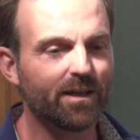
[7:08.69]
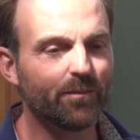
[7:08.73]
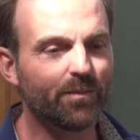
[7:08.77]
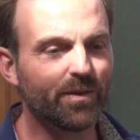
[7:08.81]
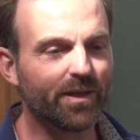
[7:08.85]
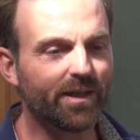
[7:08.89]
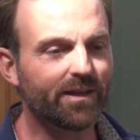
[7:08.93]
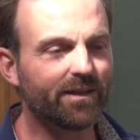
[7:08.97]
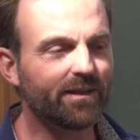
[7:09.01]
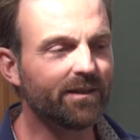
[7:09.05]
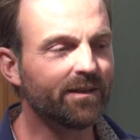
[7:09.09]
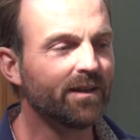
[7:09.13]

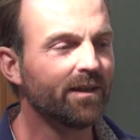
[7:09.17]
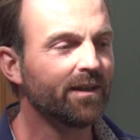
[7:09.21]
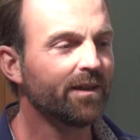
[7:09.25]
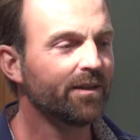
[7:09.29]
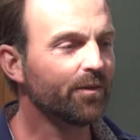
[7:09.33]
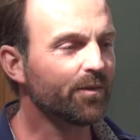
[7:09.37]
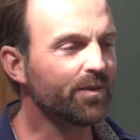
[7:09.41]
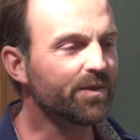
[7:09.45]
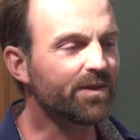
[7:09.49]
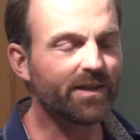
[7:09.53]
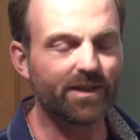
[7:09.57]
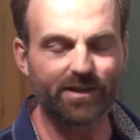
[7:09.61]
But
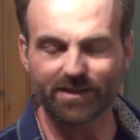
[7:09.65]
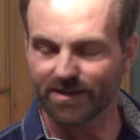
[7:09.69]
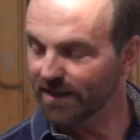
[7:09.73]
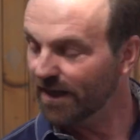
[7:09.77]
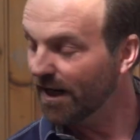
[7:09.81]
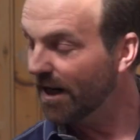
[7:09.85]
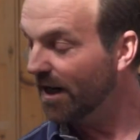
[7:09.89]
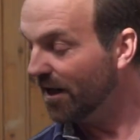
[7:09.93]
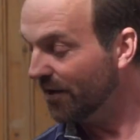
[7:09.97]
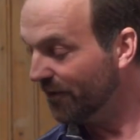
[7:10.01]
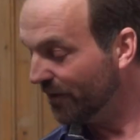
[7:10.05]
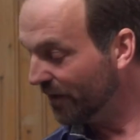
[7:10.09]
those things
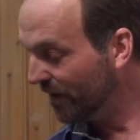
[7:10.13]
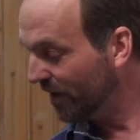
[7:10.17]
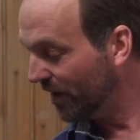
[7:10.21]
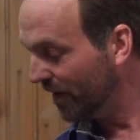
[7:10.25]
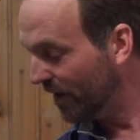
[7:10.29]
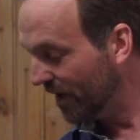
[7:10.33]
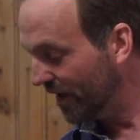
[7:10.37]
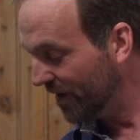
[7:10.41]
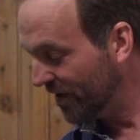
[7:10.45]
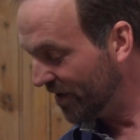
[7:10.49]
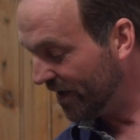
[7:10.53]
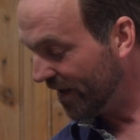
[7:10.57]
kind of
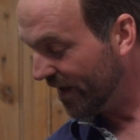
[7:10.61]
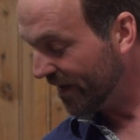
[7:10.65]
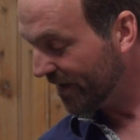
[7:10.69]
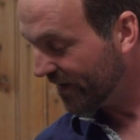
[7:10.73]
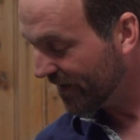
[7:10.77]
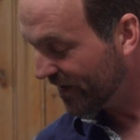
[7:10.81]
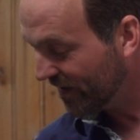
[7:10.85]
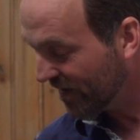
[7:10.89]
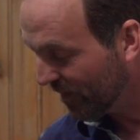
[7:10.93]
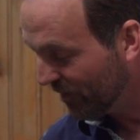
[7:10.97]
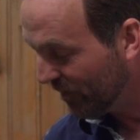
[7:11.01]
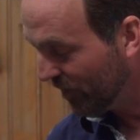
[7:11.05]
encouraged
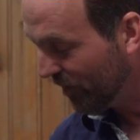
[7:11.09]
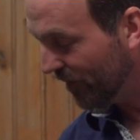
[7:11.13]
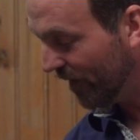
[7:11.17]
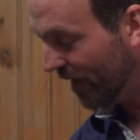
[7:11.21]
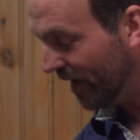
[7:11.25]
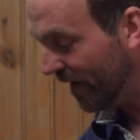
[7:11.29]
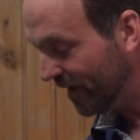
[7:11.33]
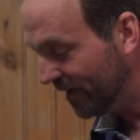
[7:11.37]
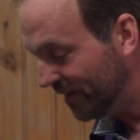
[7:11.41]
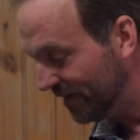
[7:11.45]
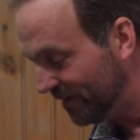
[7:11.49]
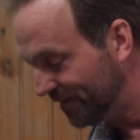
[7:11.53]
us to move
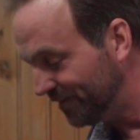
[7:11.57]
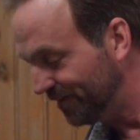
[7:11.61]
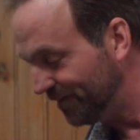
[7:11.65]
on.